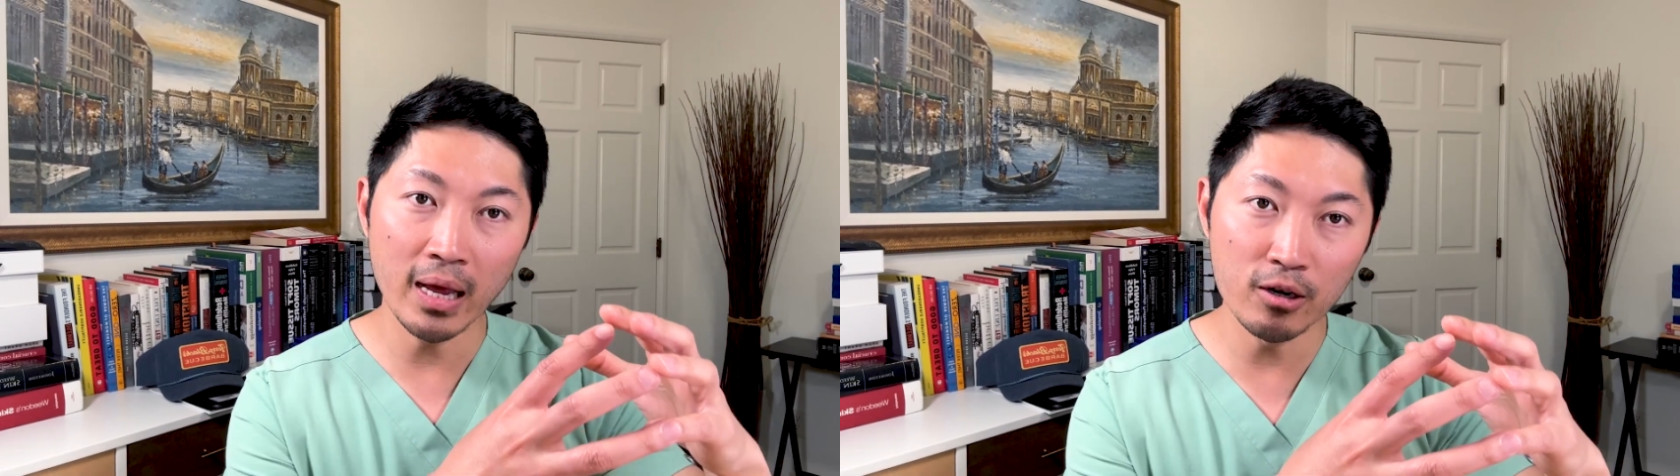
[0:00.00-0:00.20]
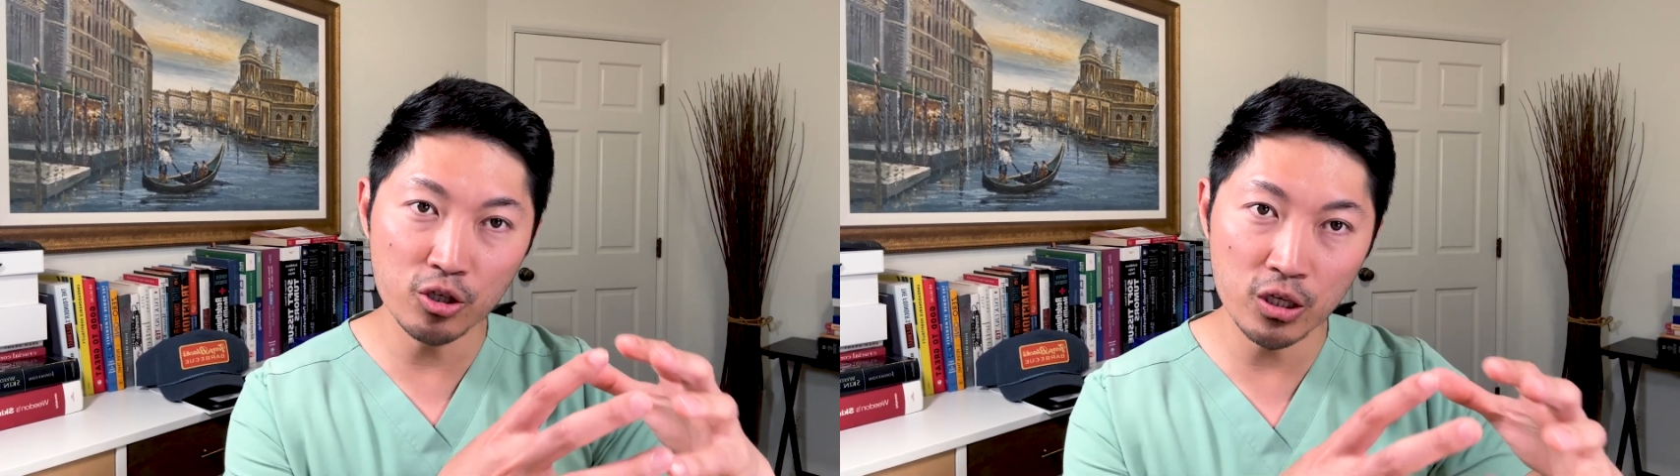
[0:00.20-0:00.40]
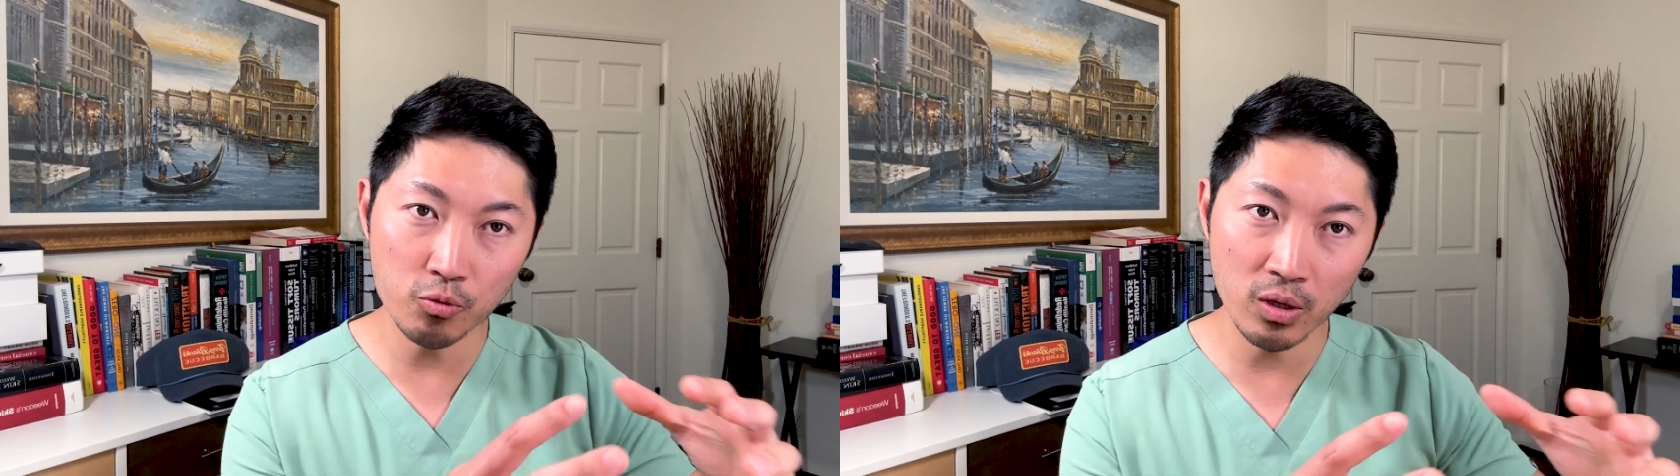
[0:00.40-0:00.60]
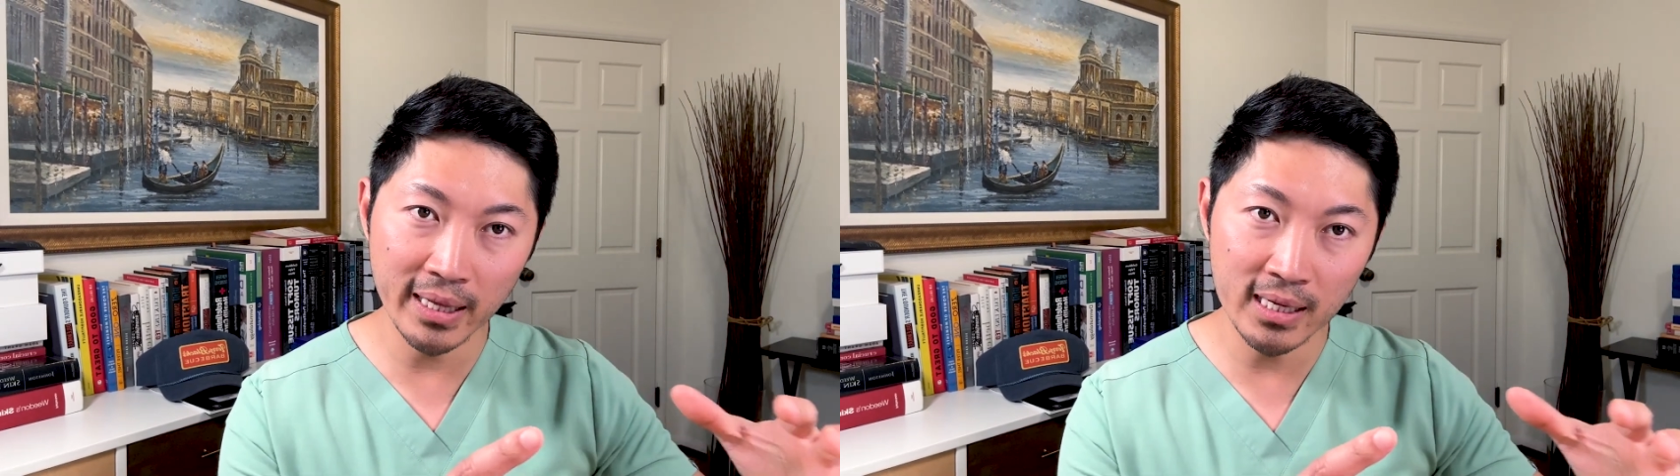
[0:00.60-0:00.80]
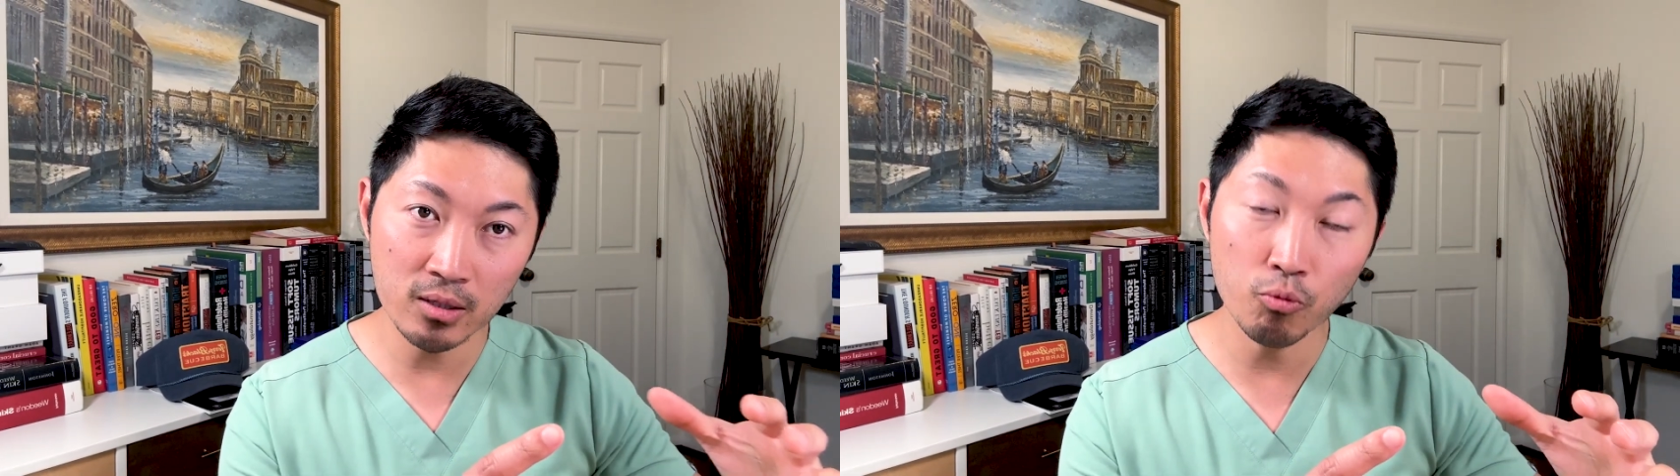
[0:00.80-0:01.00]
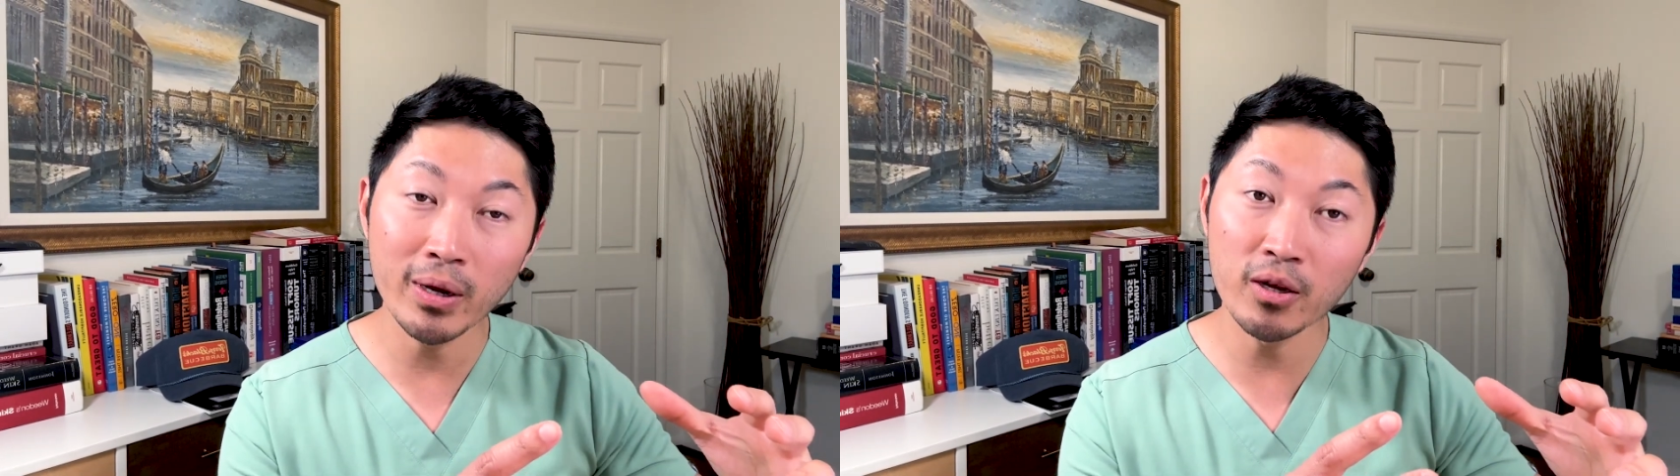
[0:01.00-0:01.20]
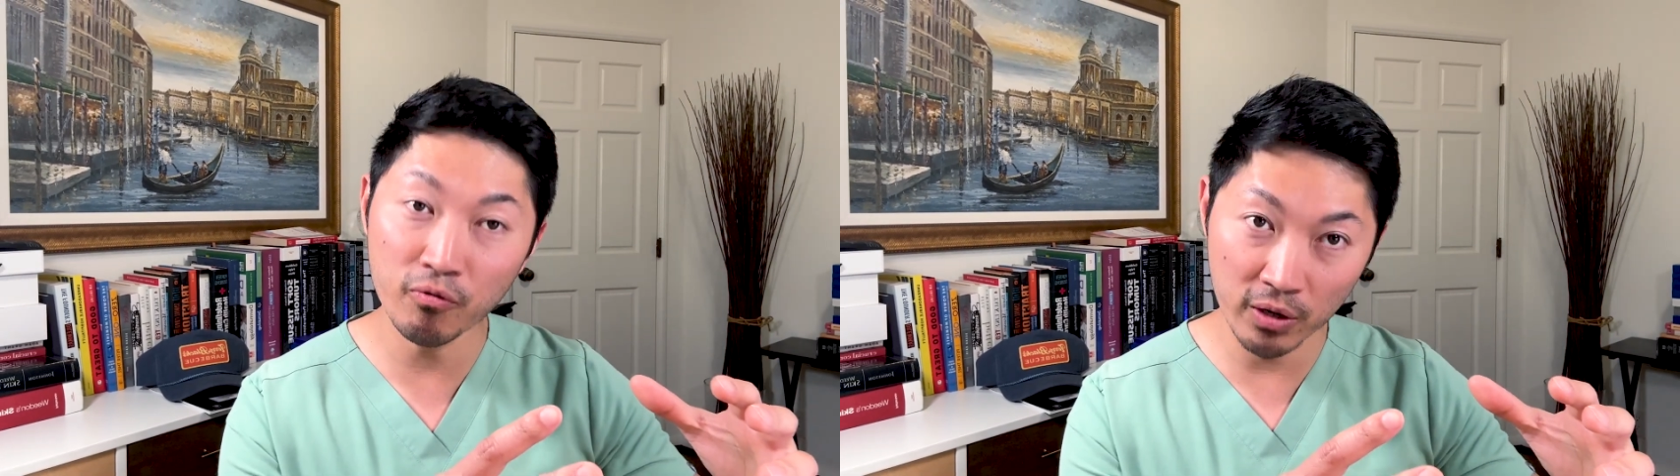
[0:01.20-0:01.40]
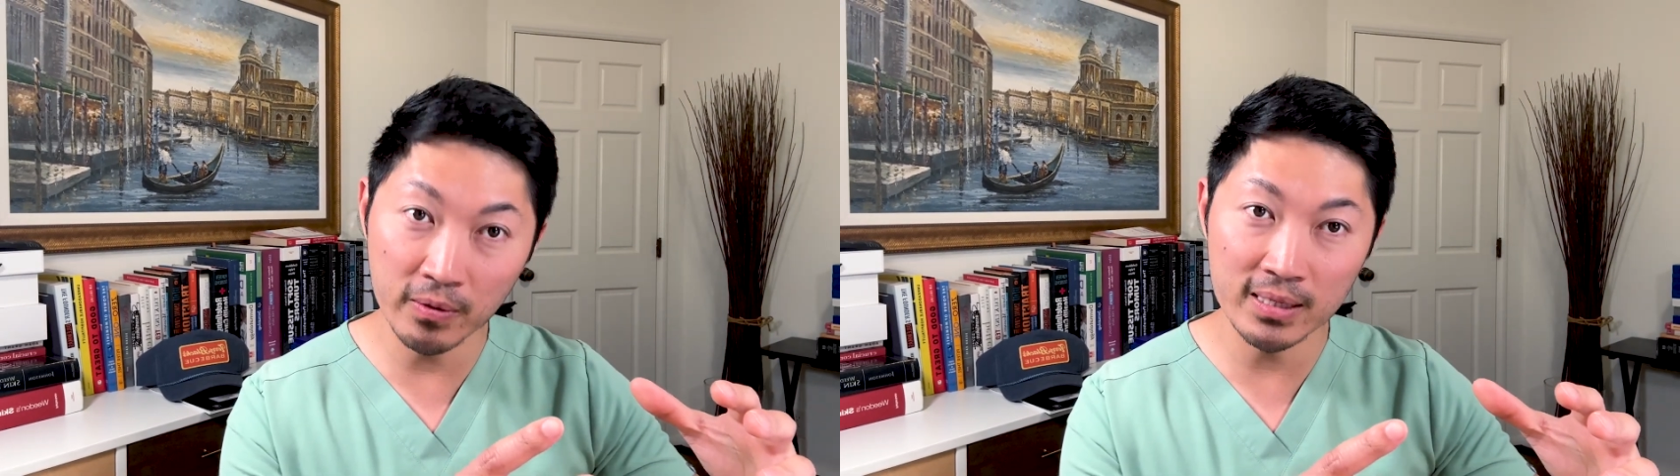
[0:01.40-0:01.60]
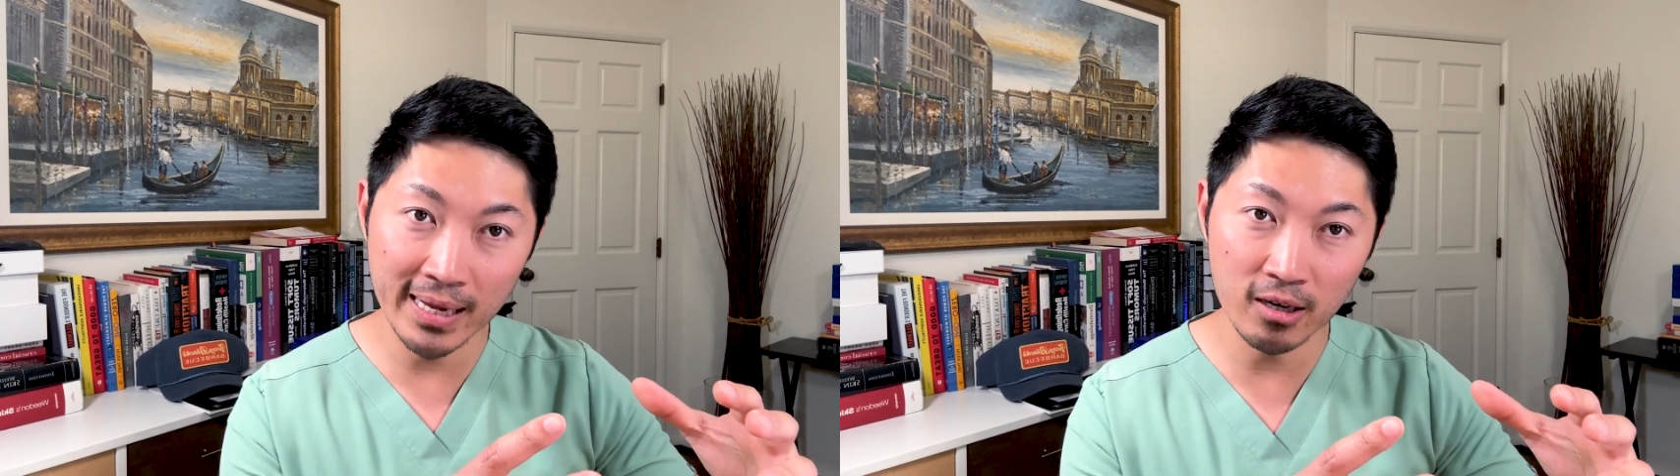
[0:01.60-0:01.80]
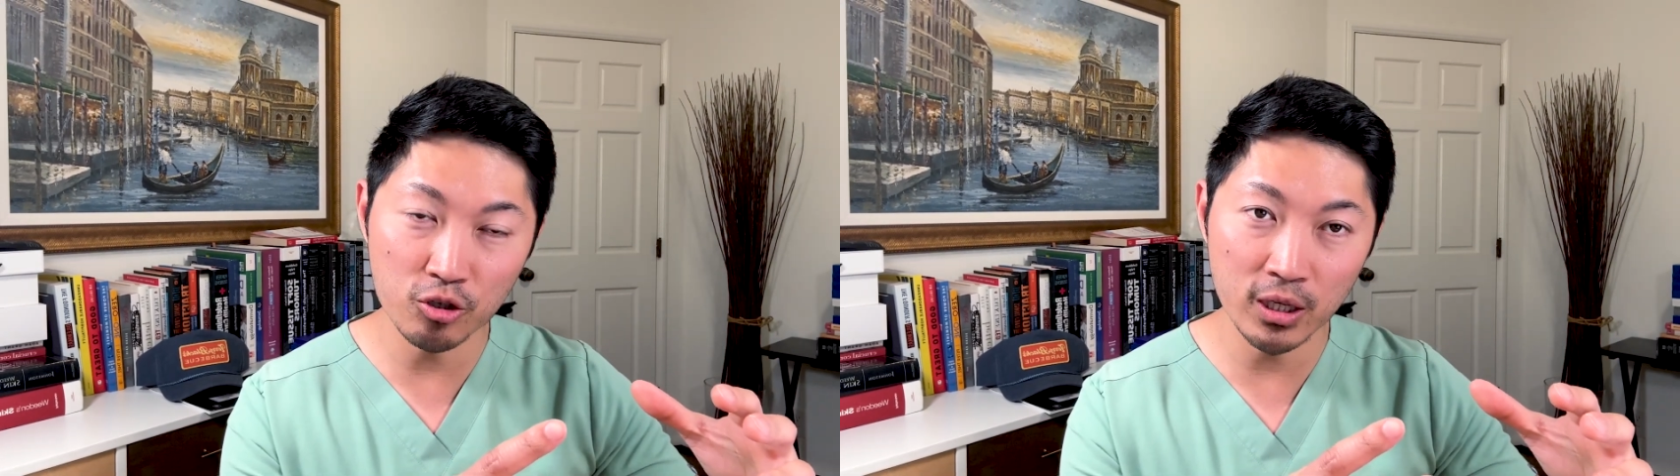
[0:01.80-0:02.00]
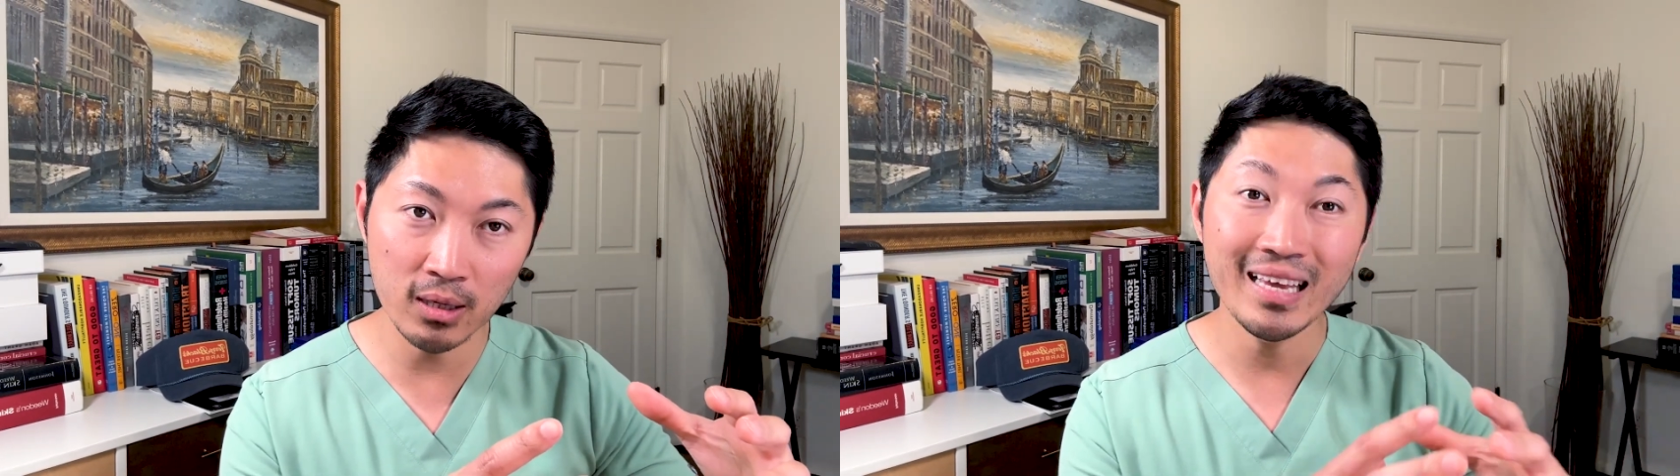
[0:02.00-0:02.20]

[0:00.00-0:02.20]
energy is released, radio frequency energy,